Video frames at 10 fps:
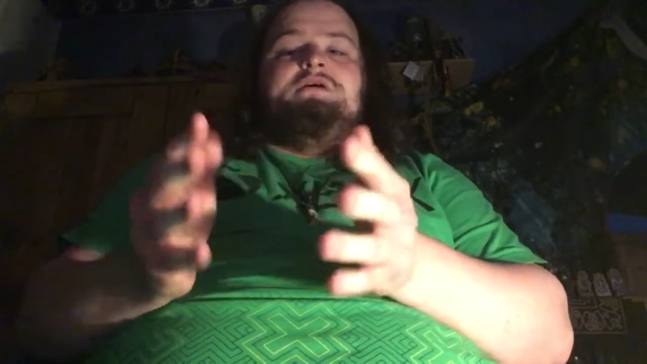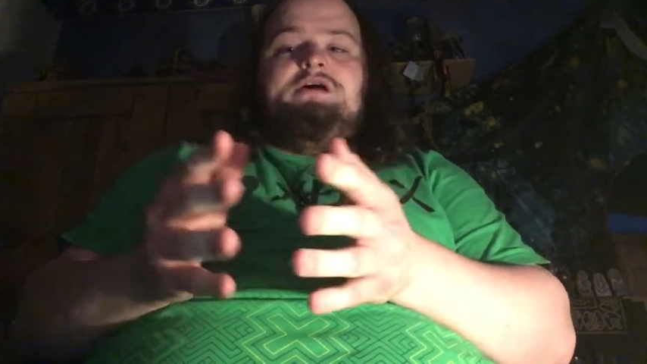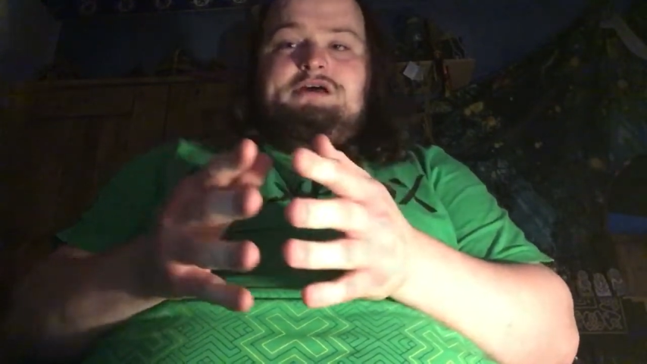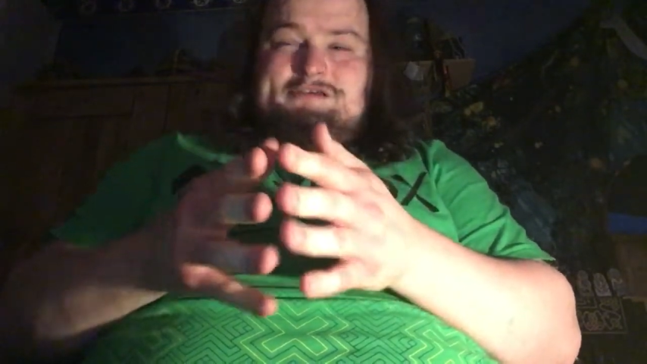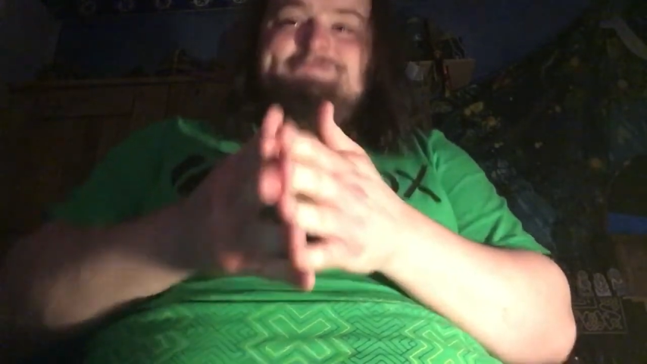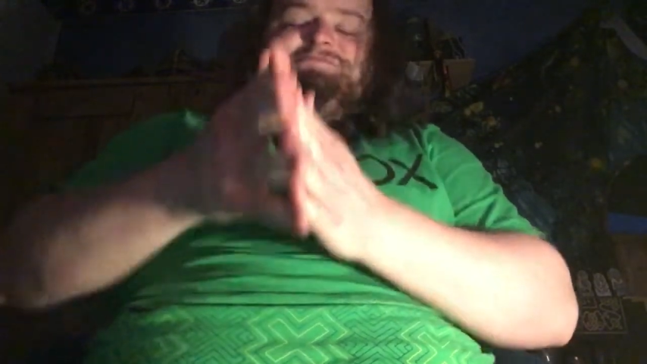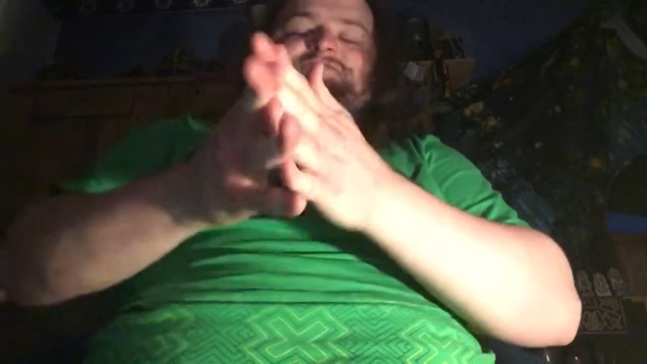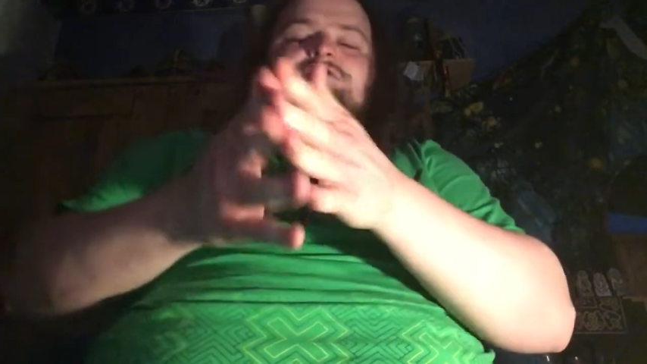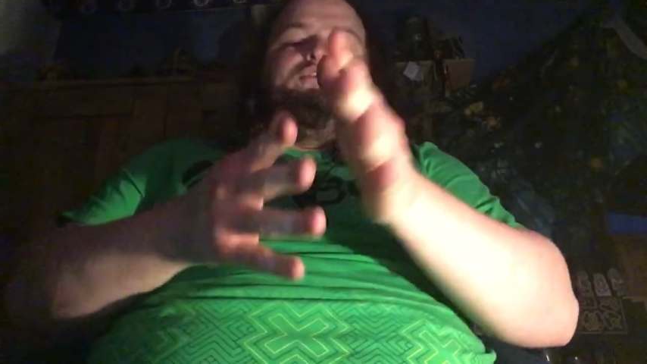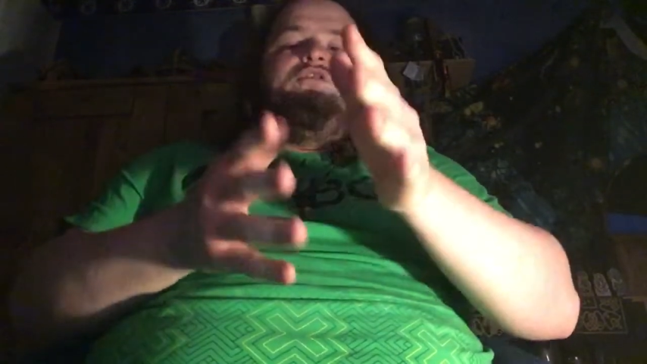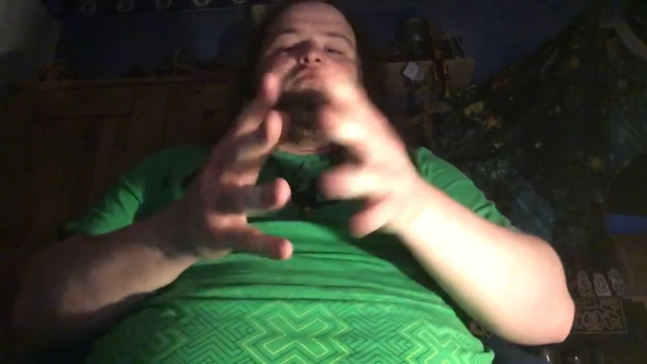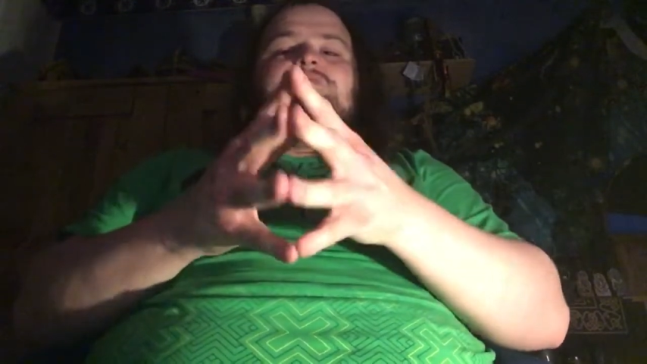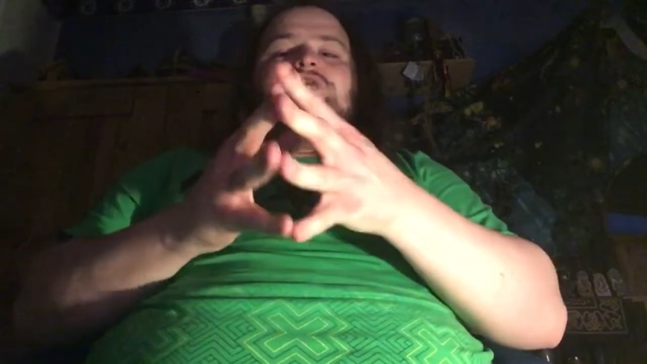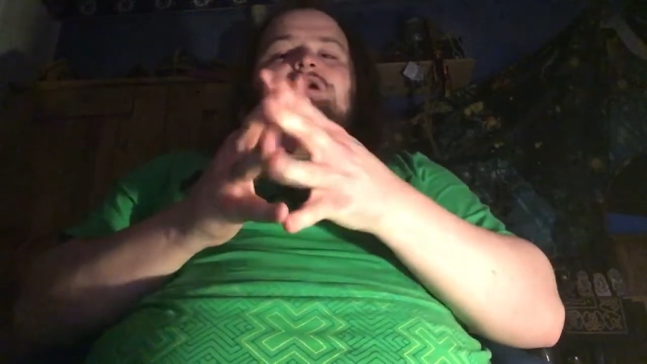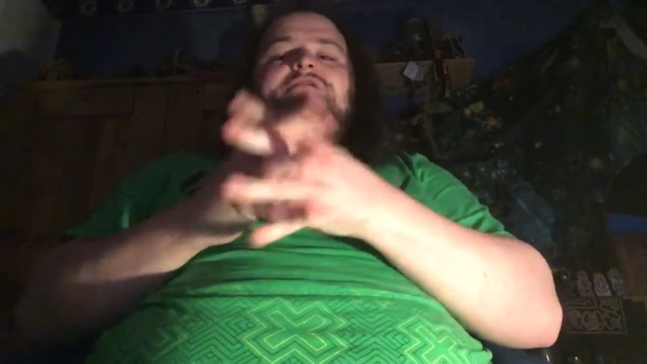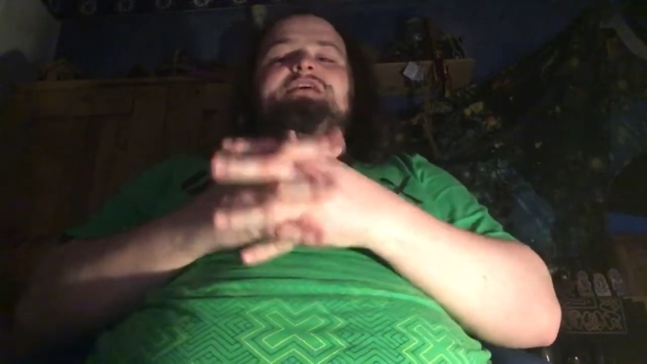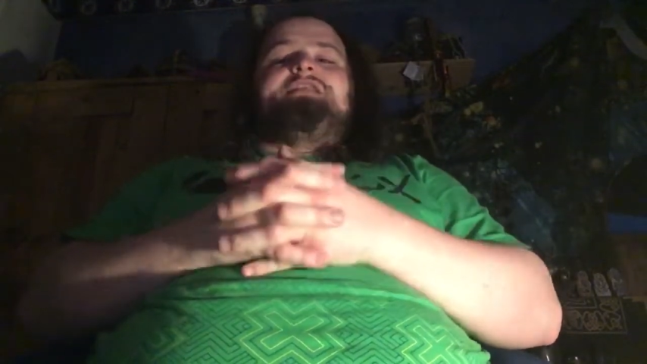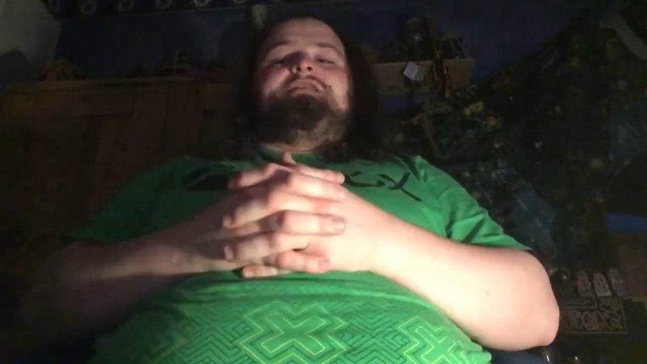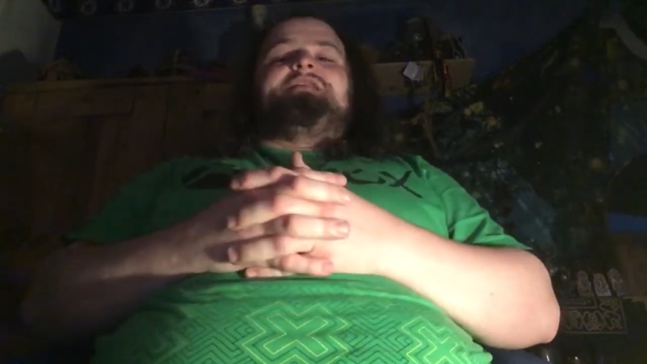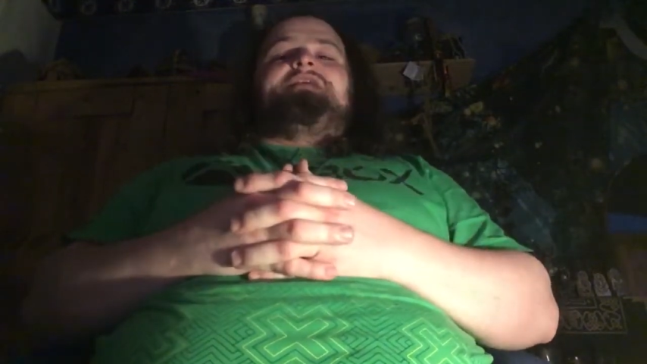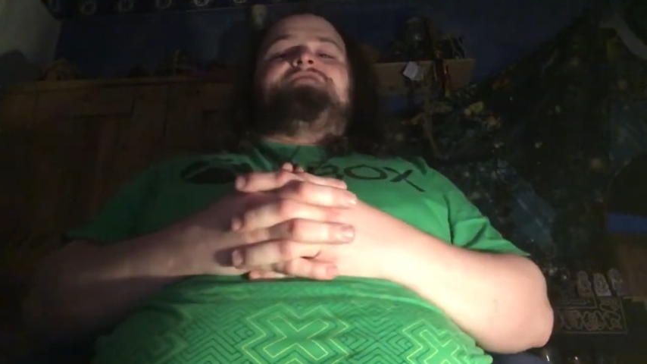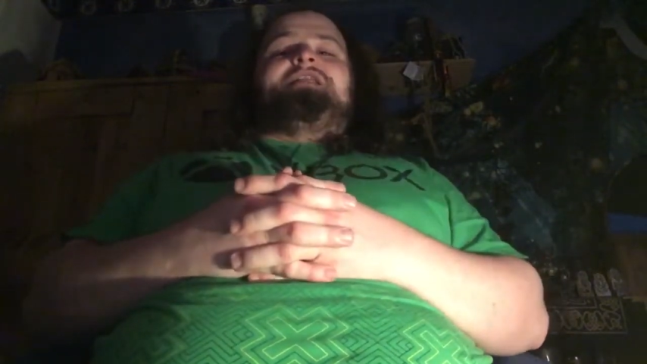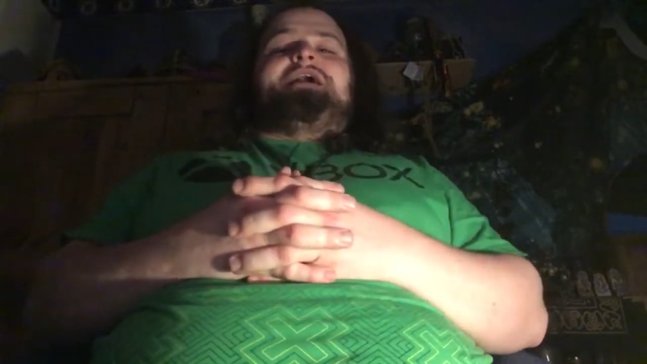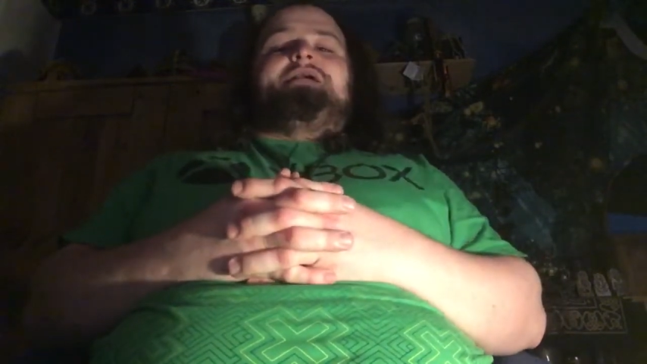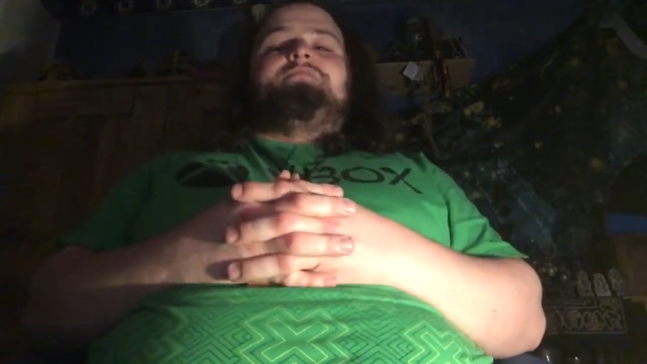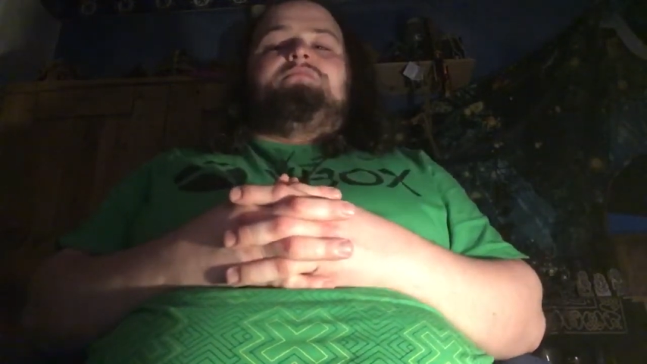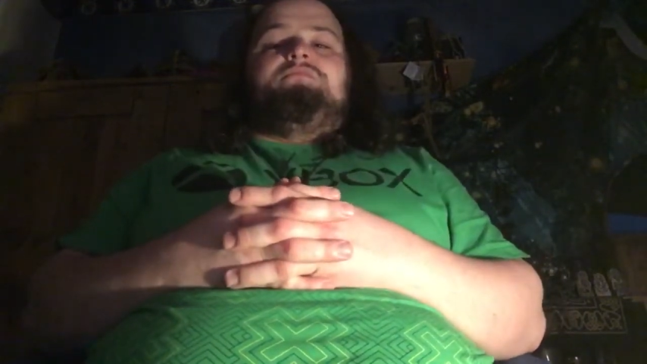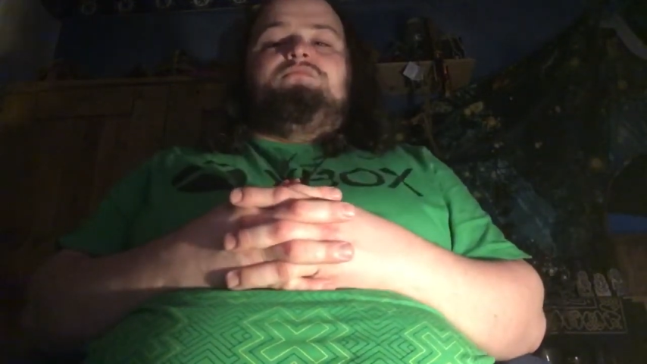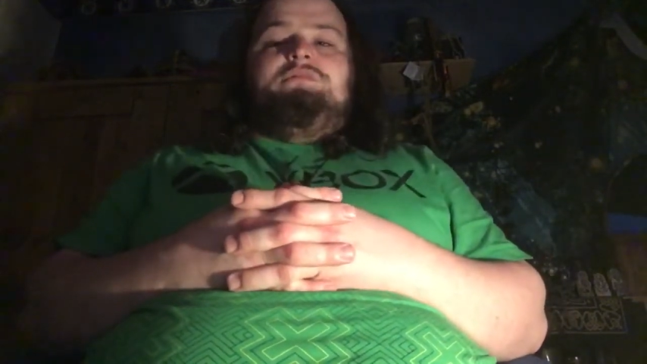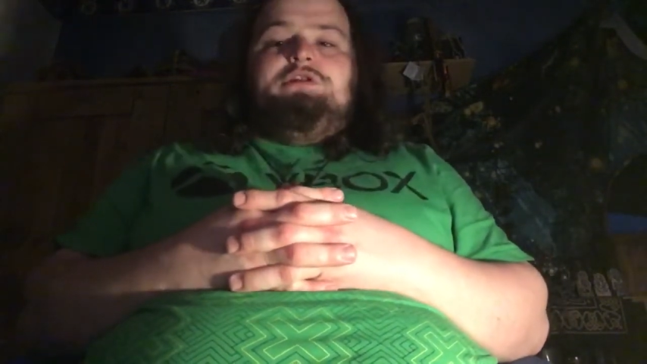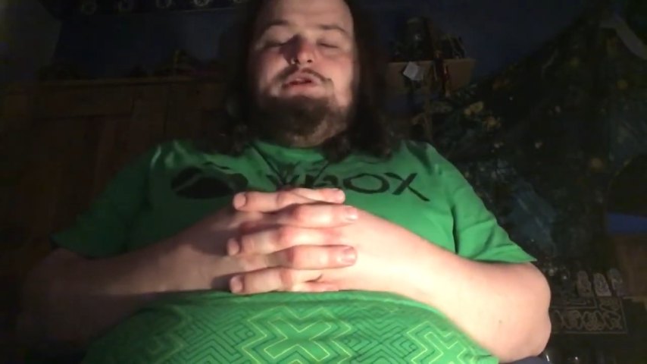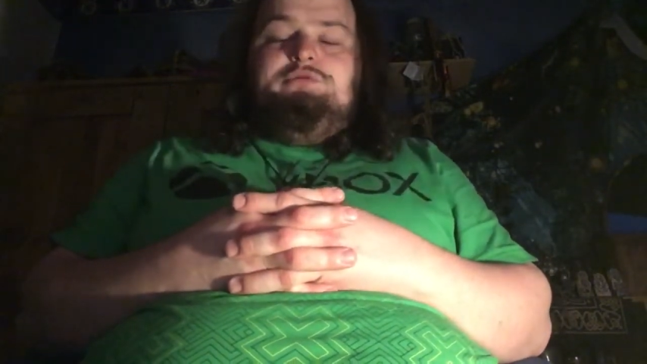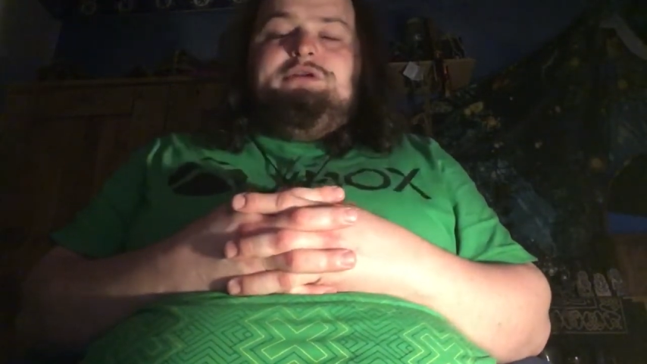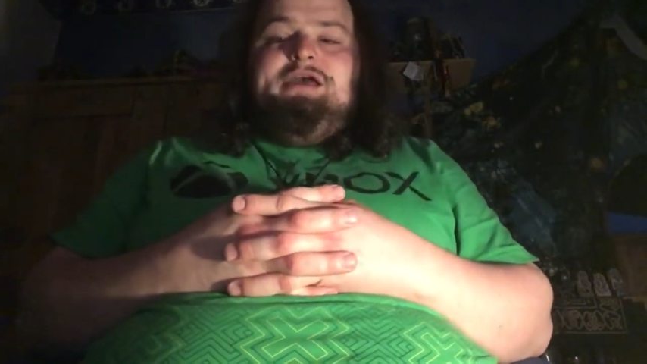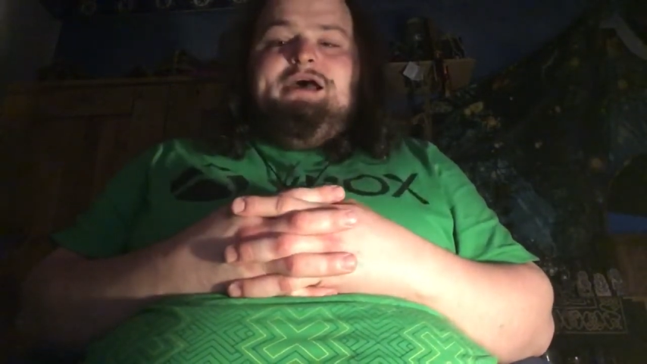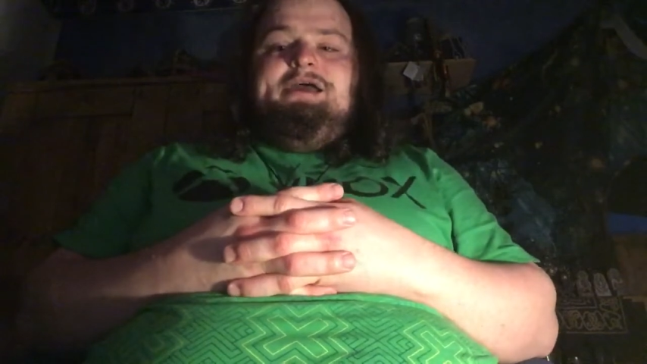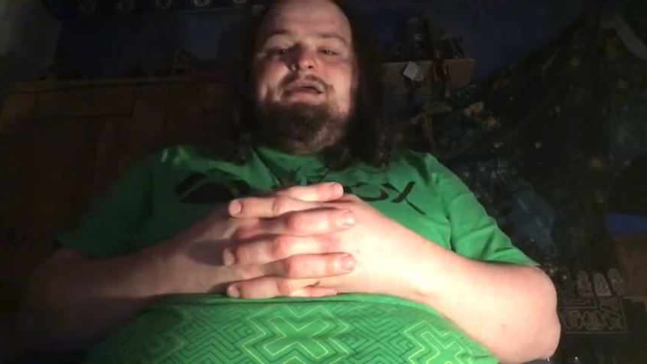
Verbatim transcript: Uh, Thunor and Woden never let Luca